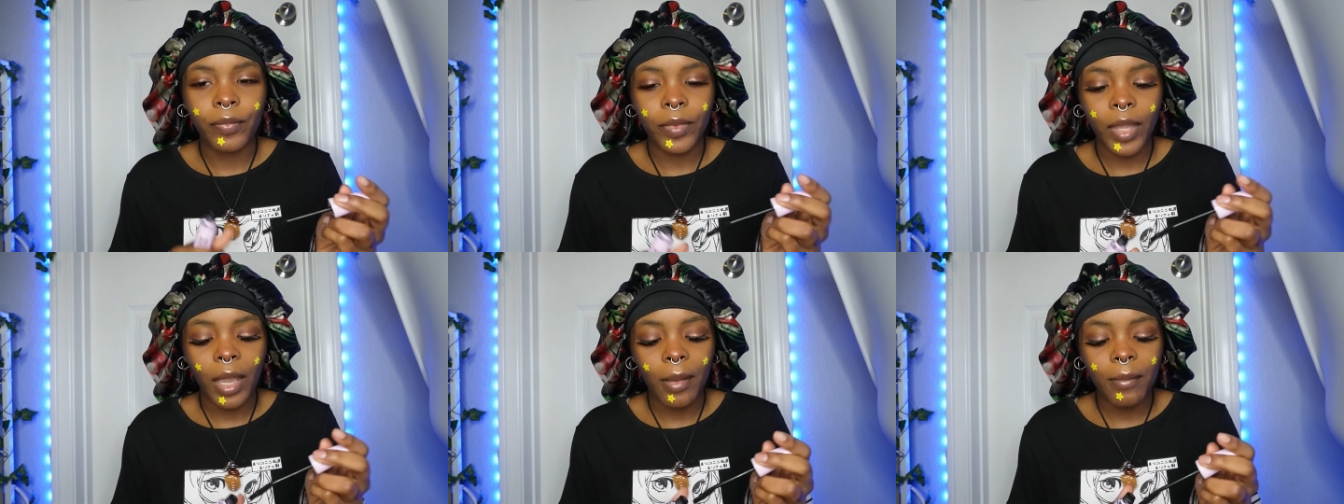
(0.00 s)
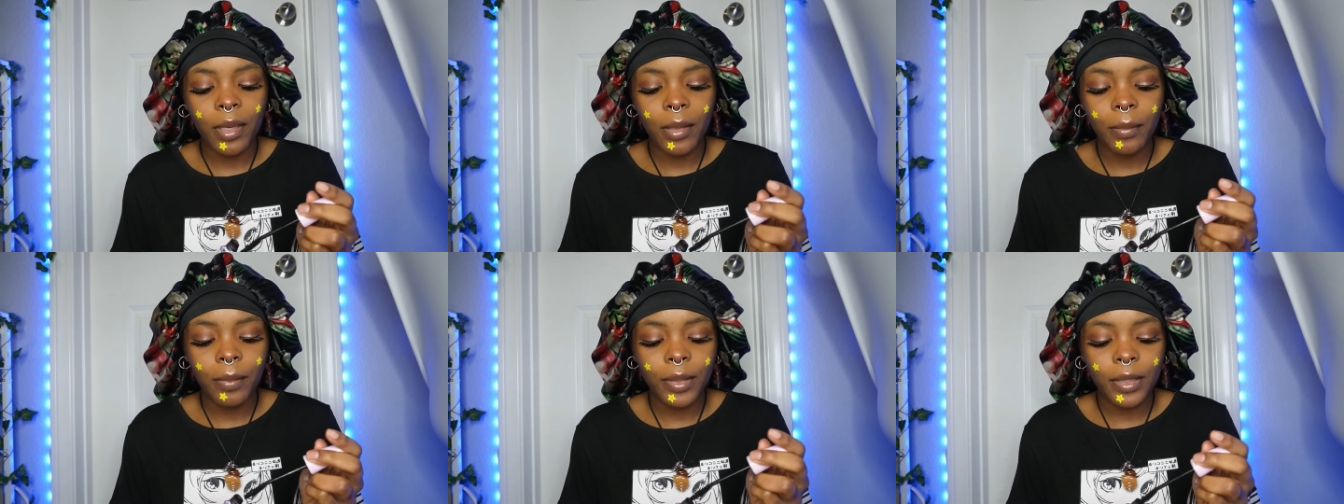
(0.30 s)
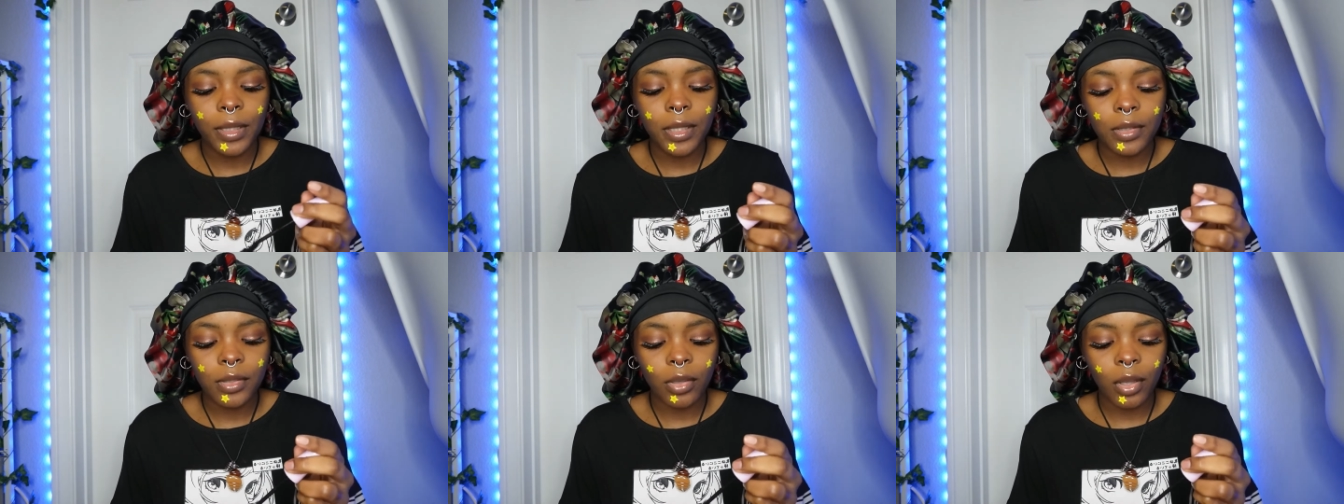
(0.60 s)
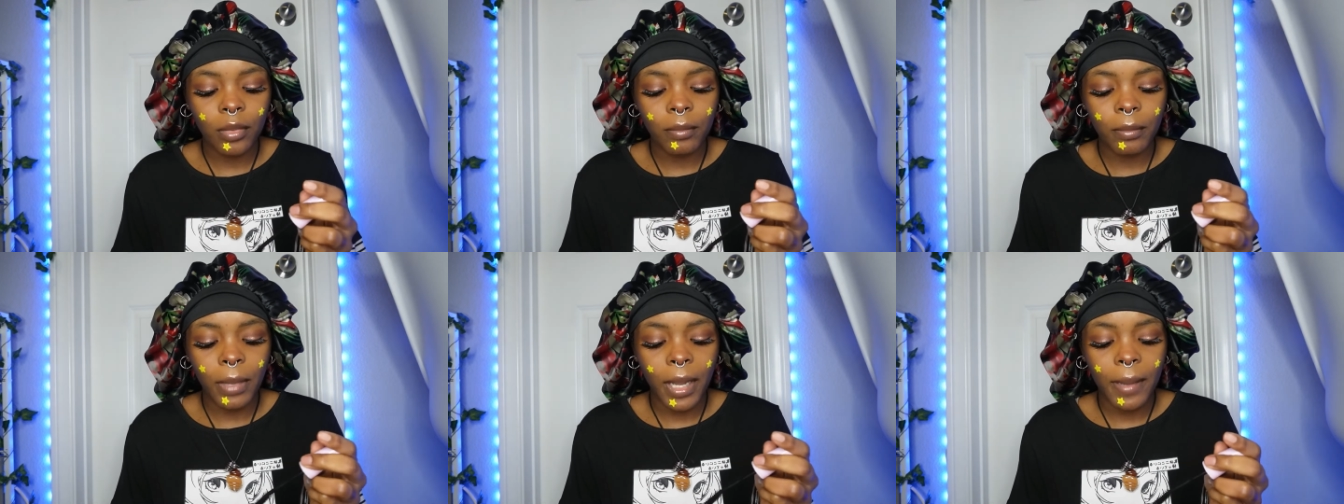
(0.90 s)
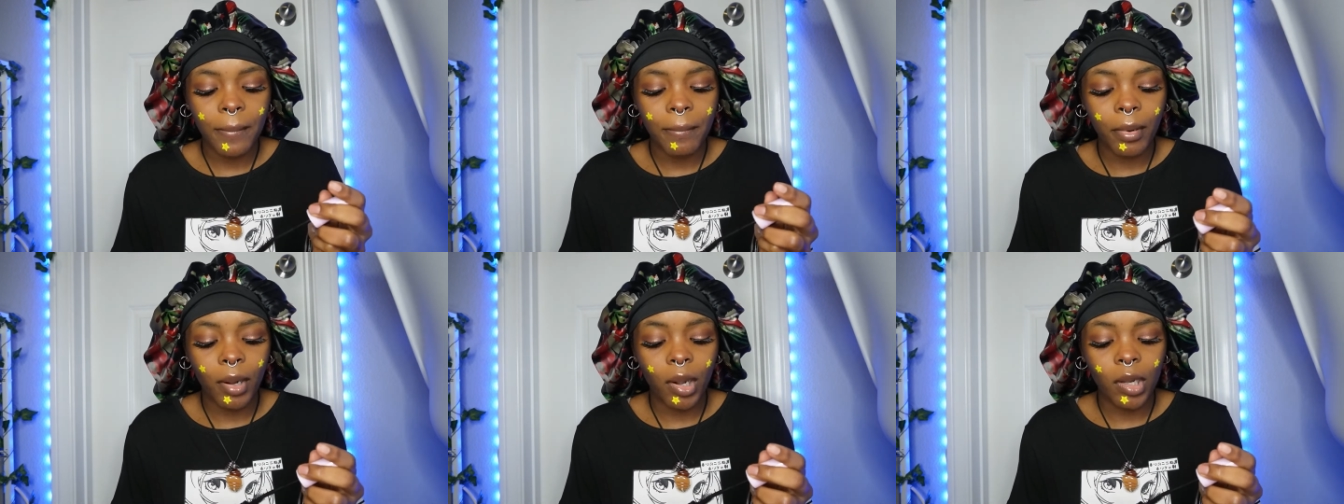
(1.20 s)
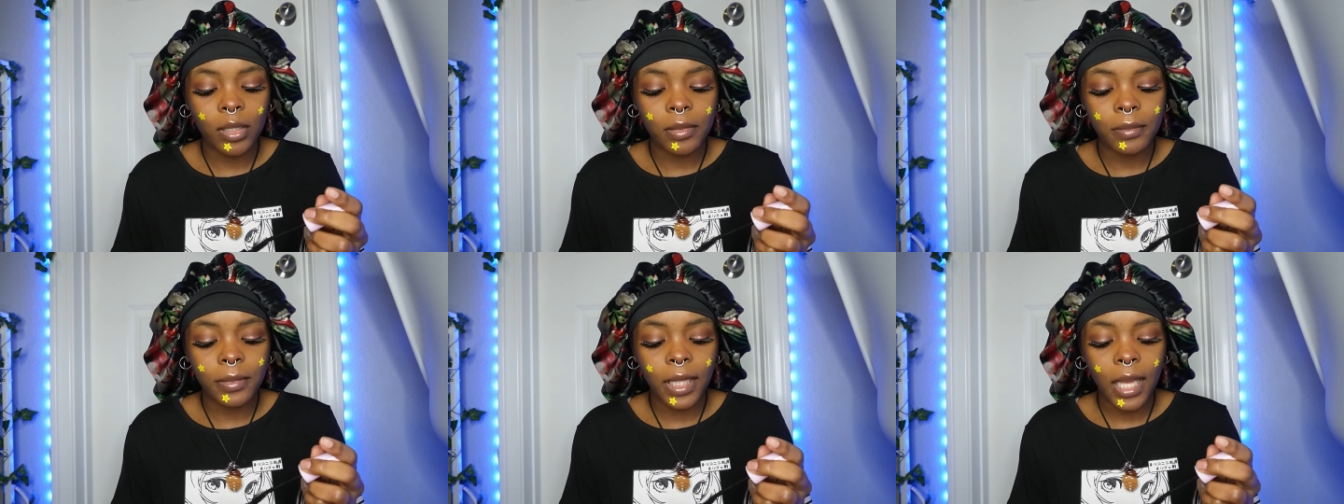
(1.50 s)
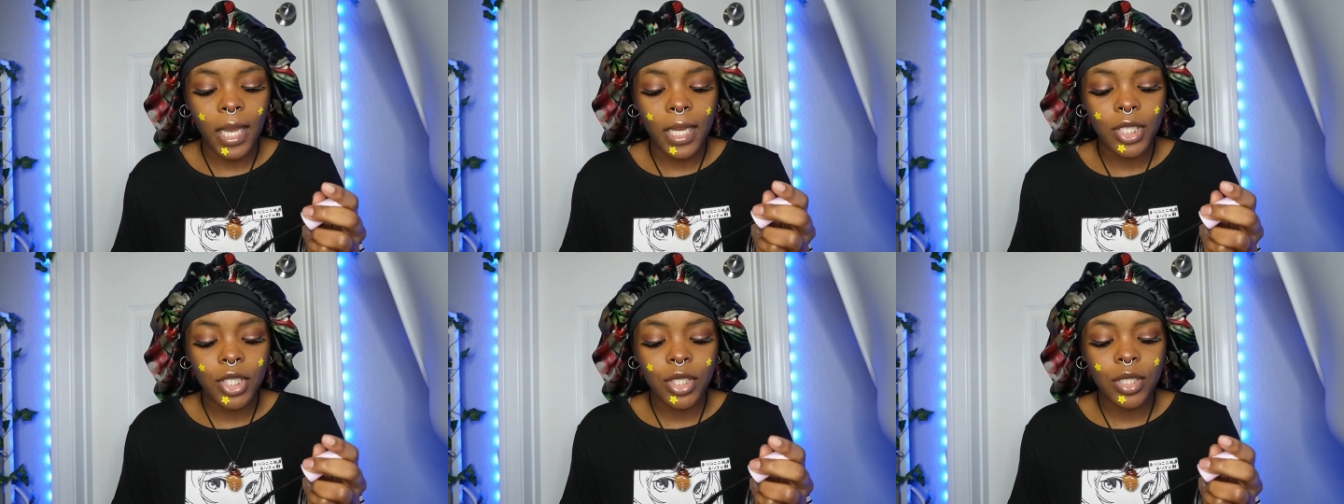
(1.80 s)
I'm going to put this on my bottom
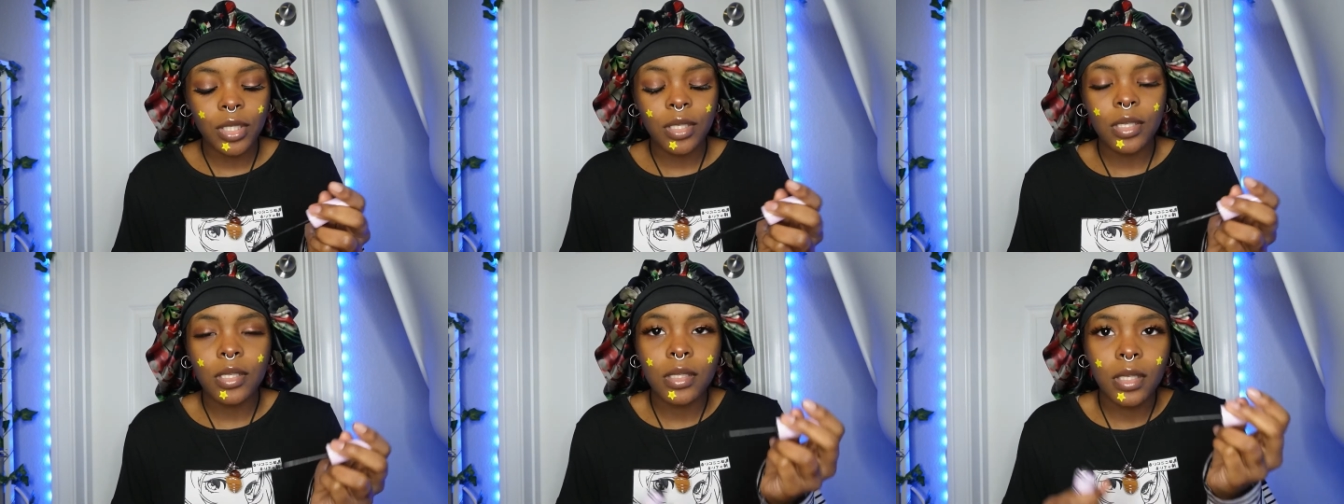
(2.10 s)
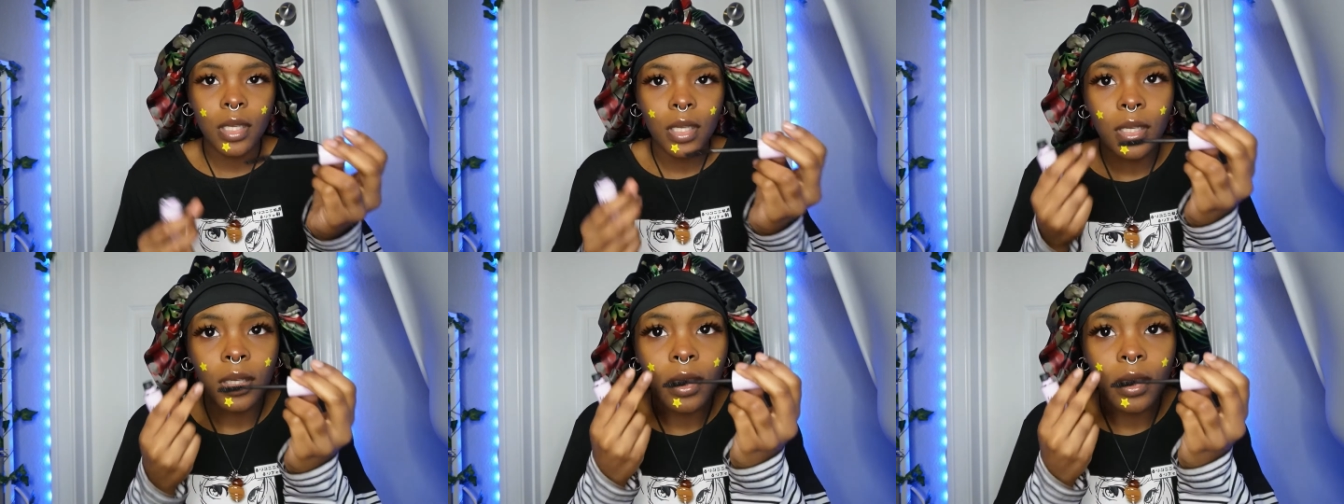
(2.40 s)
lashes.